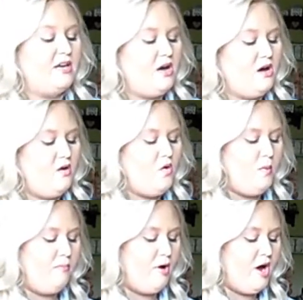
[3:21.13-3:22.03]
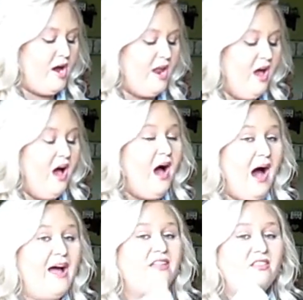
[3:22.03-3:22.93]
ago, but
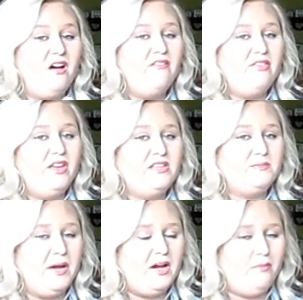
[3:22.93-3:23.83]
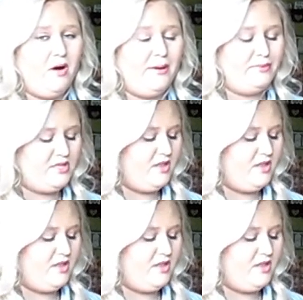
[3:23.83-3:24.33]
I love these makeup wipes.